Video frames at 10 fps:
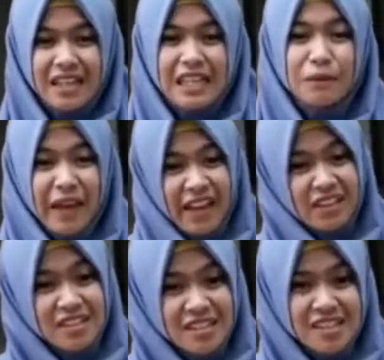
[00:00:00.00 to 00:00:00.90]

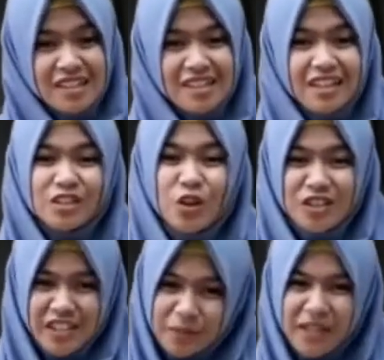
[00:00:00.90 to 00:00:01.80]
emails,
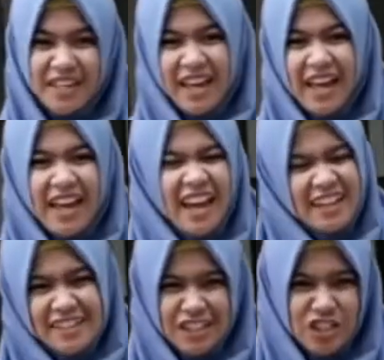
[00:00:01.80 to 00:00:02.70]
social media, and
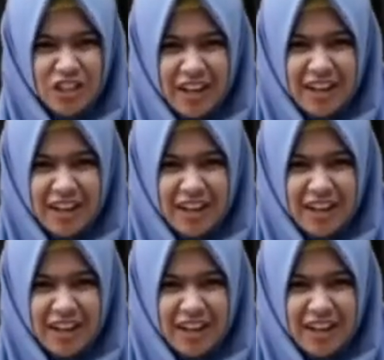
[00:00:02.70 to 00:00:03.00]
etc.,